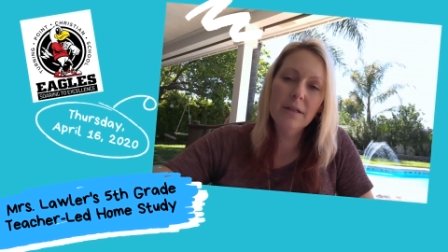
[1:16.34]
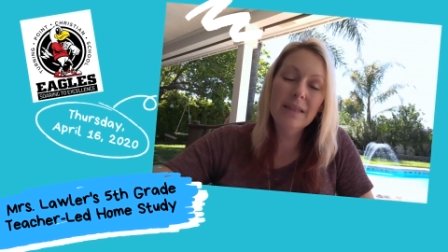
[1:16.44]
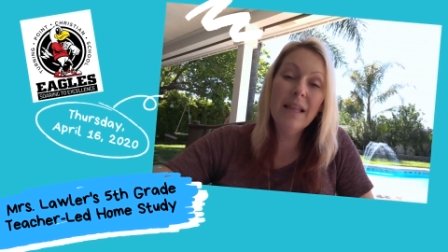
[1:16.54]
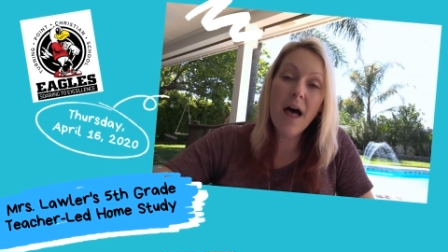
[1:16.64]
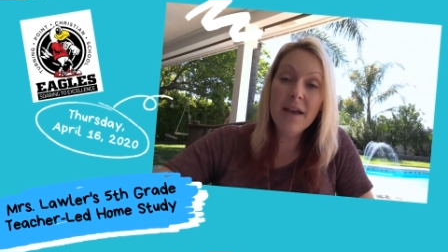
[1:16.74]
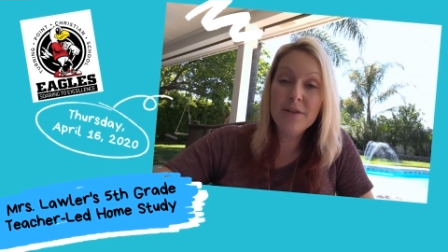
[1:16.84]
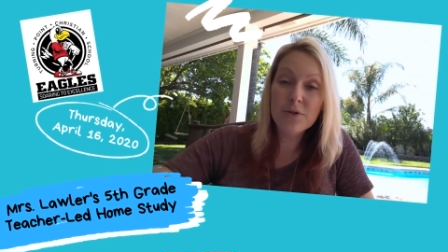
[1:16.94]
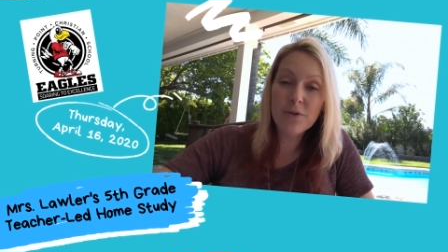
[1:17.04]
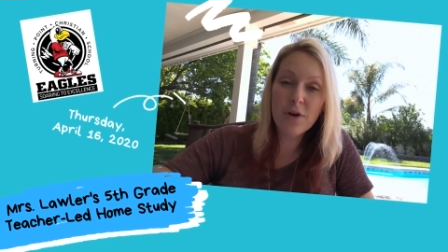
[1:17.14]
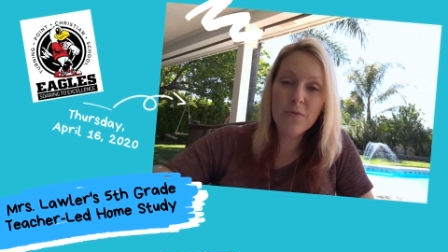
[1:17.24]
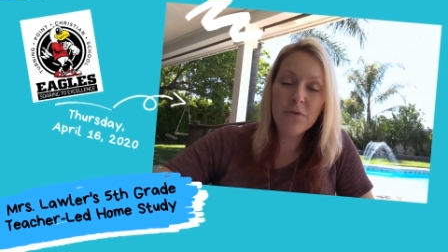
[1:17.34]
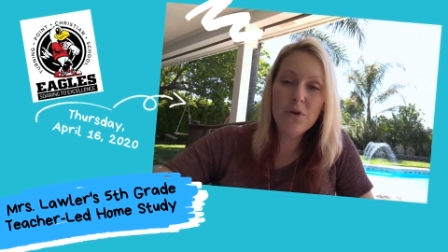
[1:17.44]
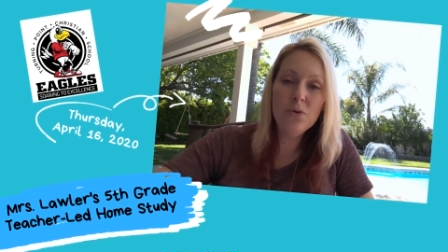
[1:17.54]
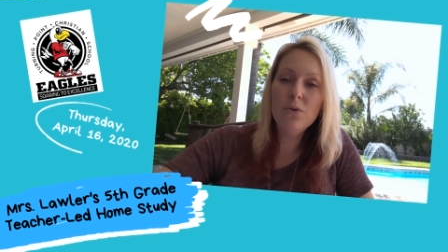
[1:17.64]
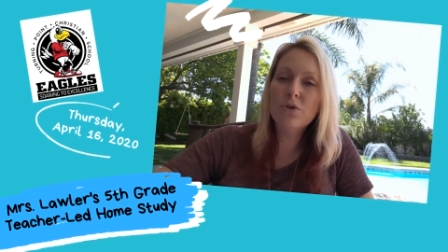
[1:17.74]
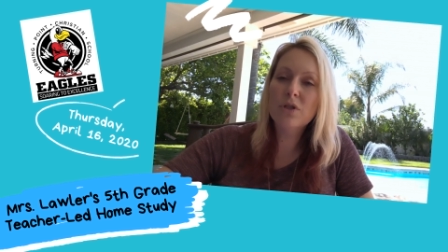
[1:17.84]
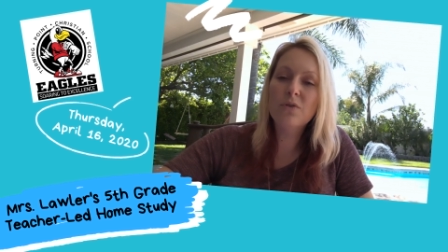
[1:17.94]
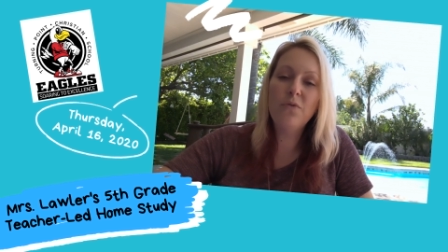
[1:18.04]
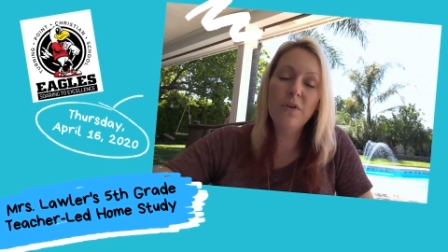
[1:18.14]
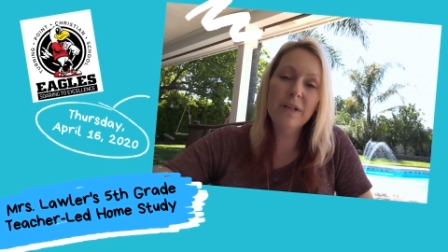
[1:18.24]
lines are there for you. You're
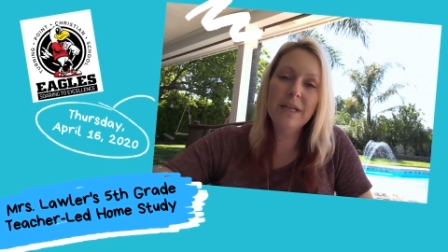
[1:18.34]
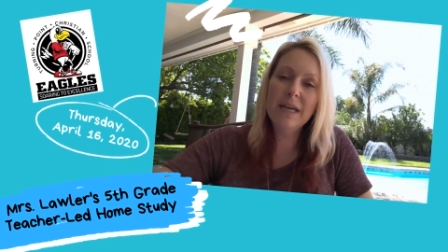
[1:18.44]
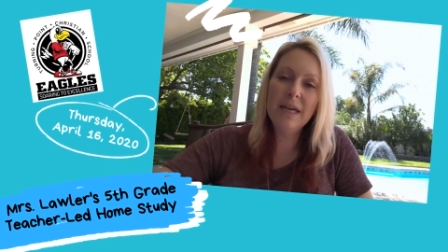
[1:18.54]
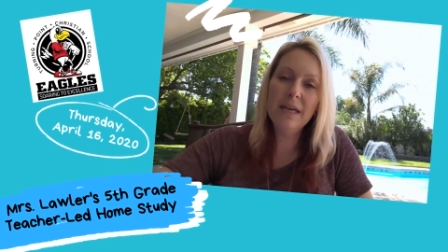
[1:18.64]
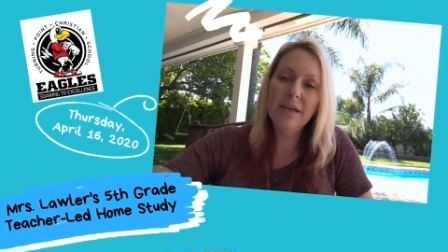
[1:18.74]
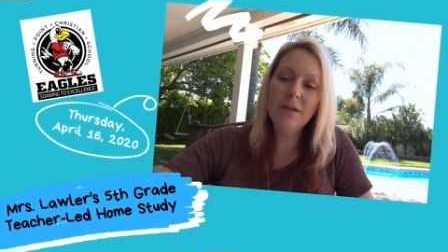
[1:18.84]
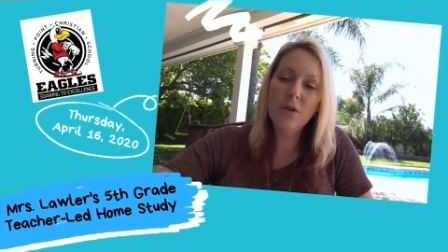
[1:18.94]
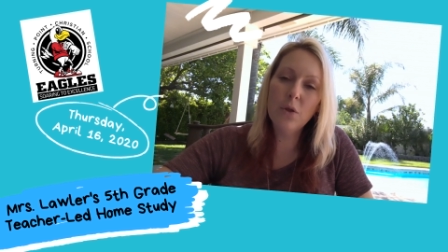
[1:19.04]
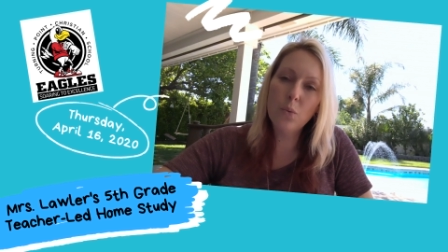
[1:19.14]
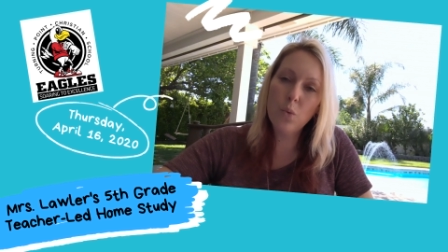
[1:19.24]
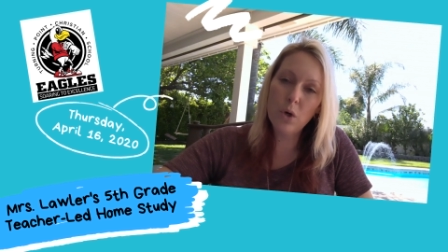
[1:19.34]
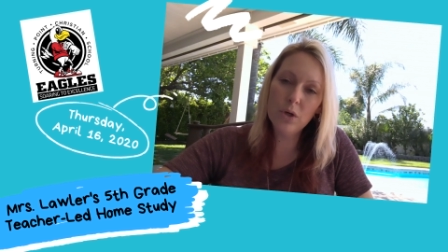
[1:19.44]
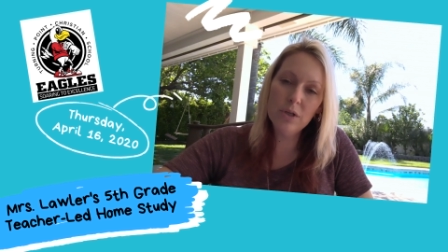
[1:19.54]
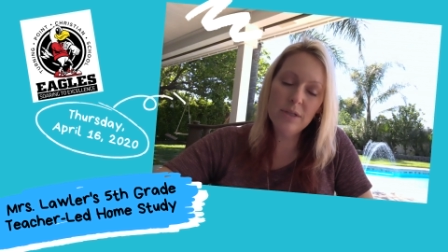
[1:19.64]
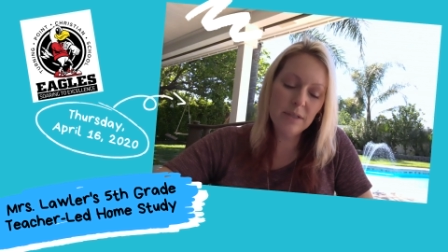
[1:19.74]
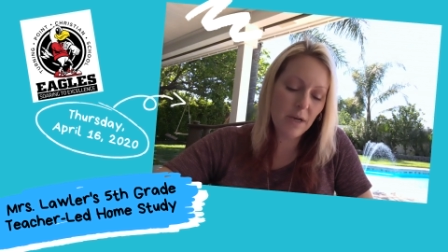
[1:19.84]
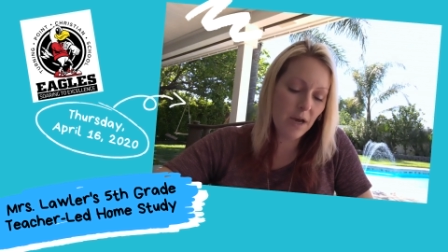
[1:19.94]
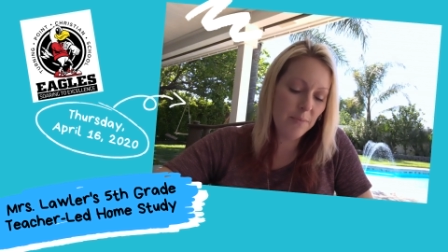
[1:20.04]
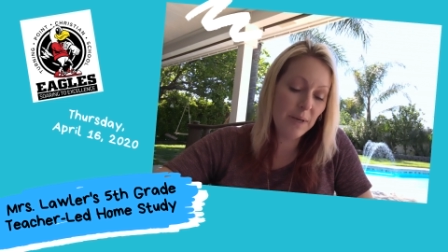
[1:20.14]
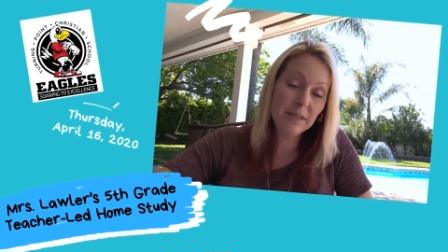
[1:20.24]
just filling in the words
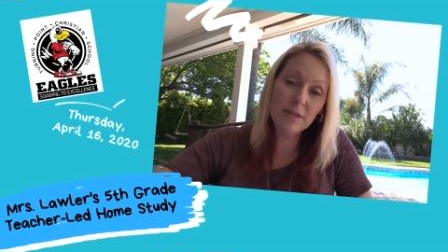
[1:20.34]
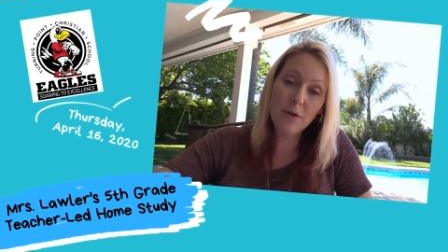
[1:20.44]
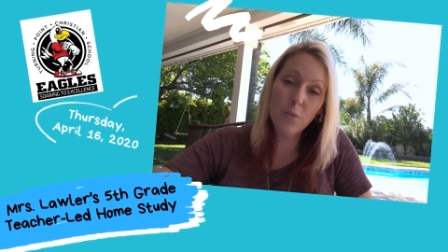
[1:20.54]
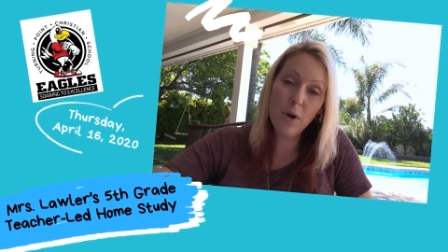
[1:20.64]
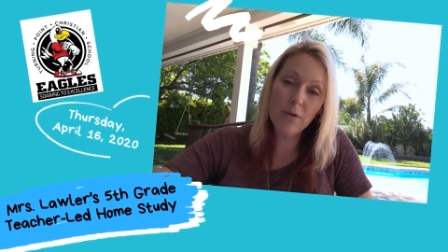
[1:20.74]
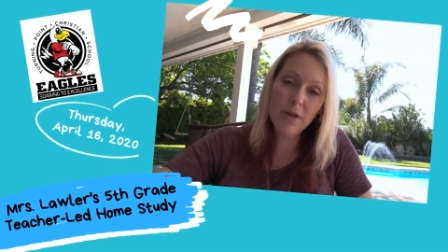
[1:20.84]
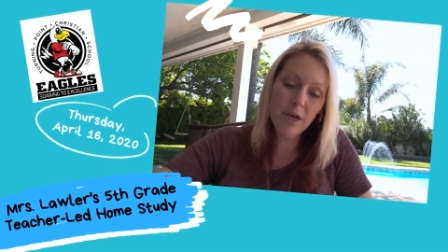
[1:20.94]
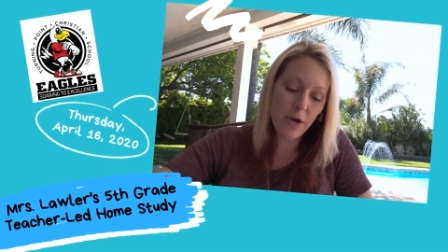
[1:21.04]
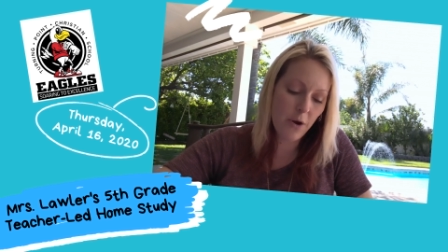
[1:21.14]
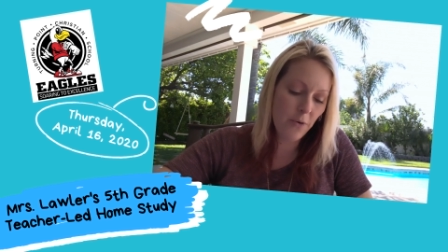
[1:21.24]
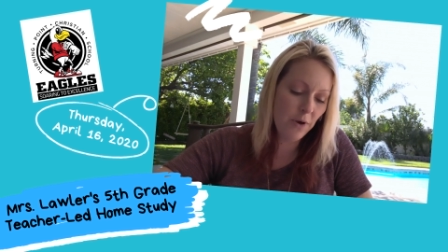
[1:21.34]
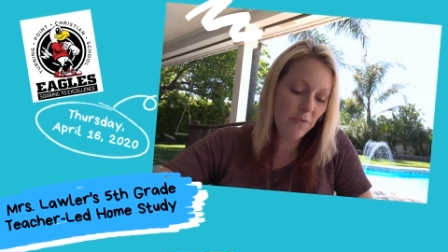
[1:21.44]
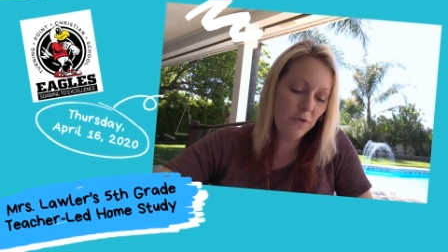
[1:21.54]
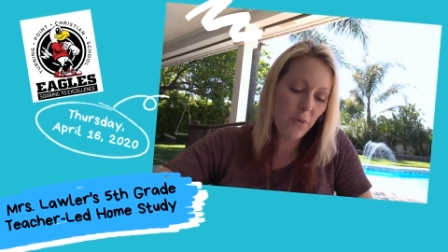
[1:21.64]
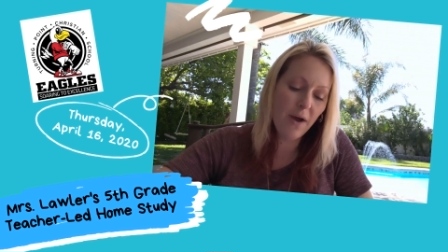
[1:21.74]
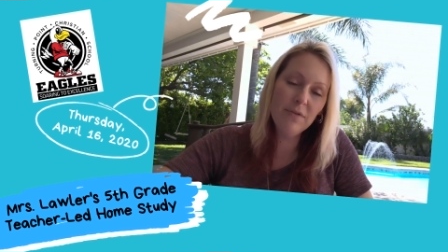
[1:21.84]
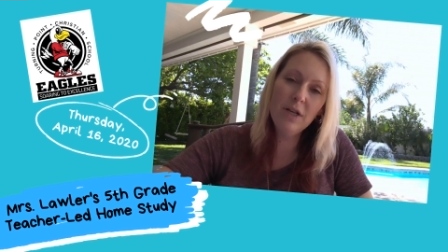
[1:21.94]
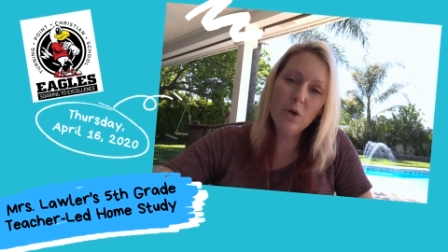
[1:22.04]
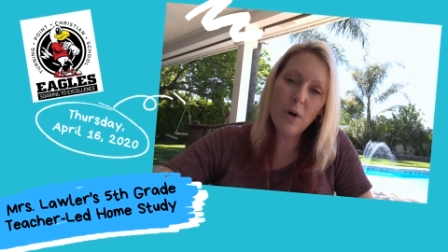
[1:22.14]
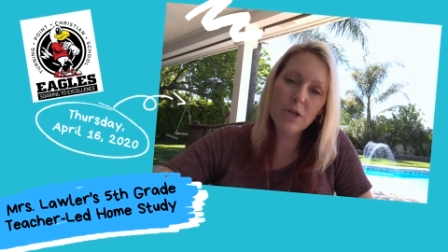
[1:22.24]
based on where they go. If you have any
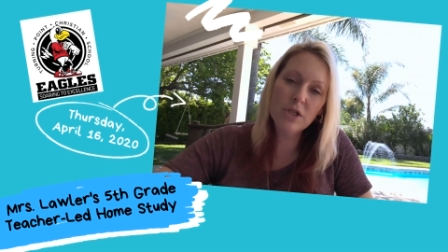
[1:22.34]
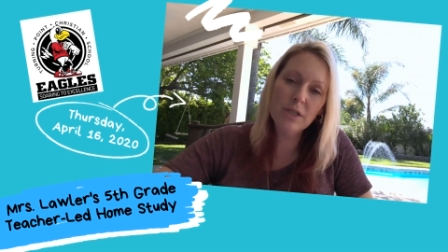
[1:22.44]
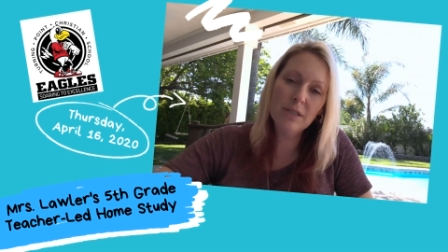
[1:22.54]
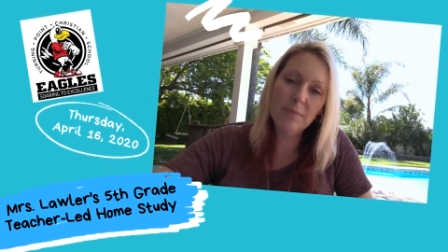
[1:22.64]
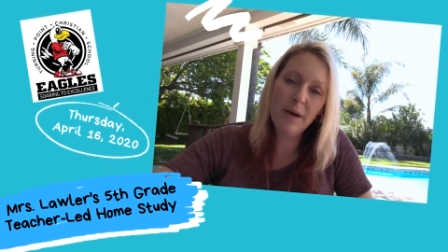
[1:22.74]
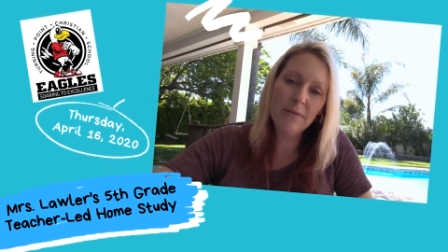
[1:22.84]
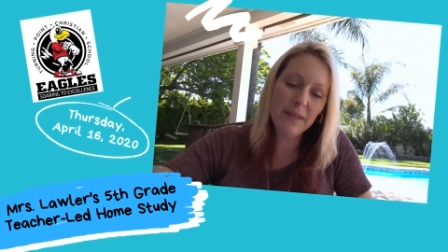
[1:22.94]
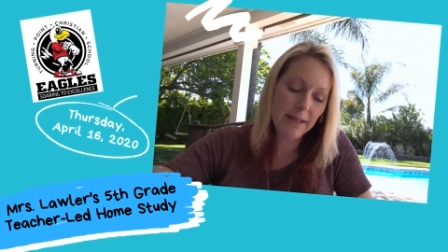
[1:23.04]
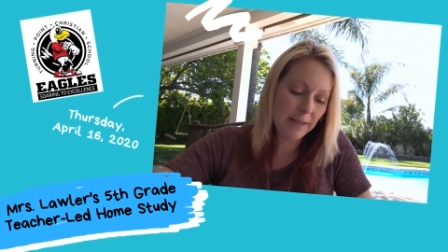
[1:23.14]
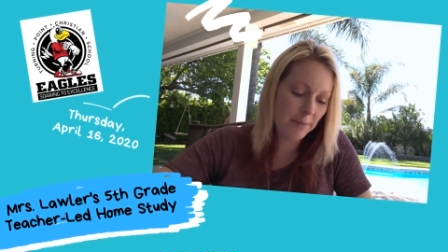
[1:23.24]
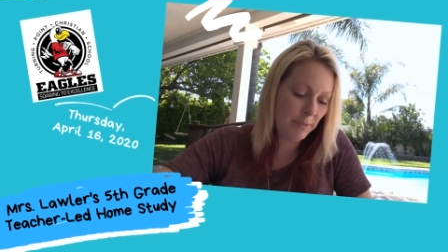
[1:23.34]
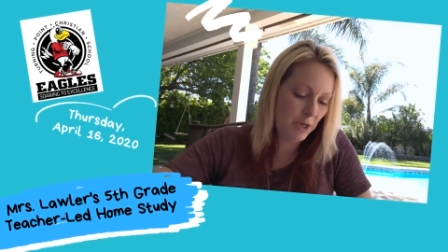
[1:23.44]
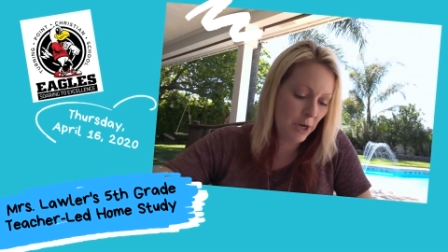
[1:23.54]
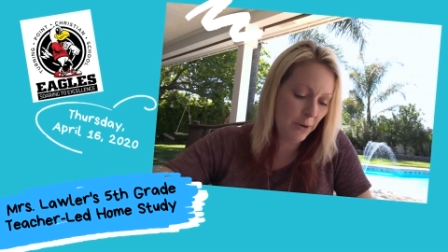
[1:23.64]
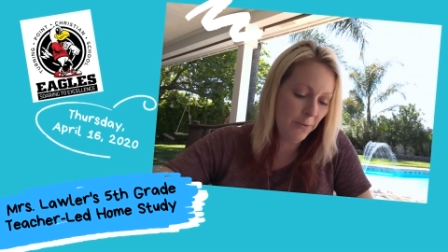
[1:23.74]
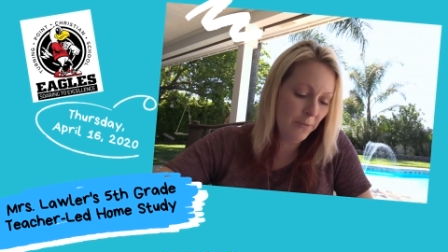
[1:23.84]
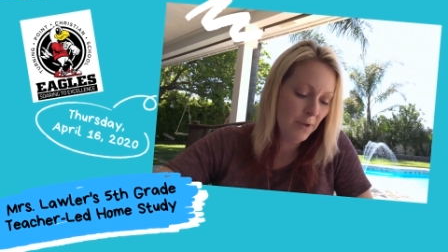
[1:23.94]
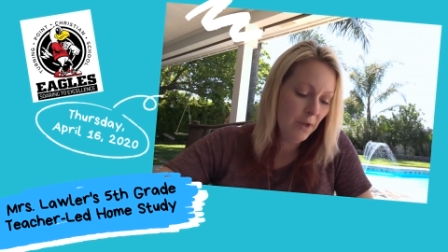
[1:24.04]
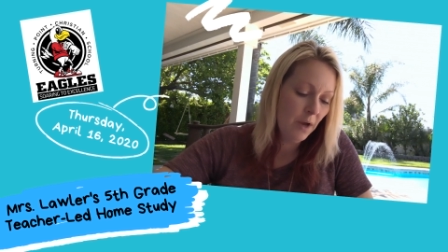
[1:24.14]
questions about that, let me know.